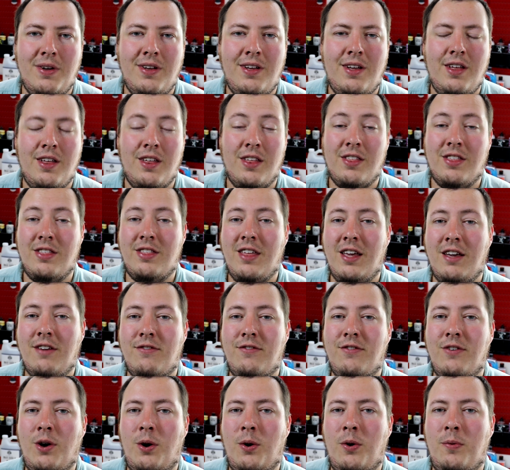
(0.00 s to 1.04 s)
thick
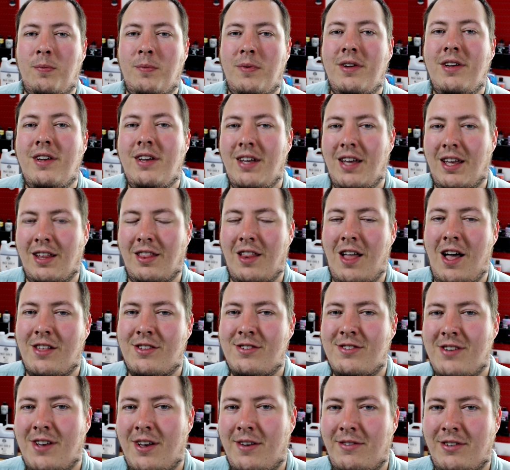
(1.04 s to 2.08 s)
foam, and
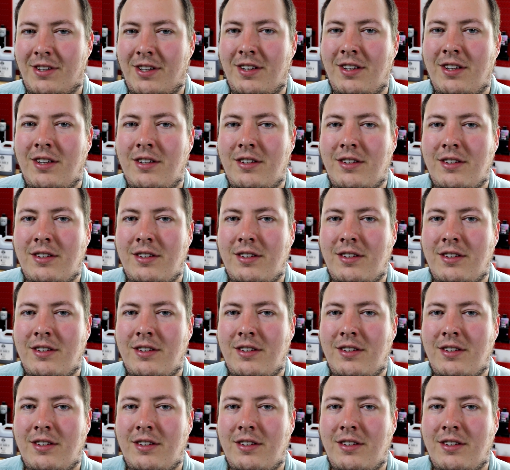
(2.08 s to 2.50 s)
lots of it.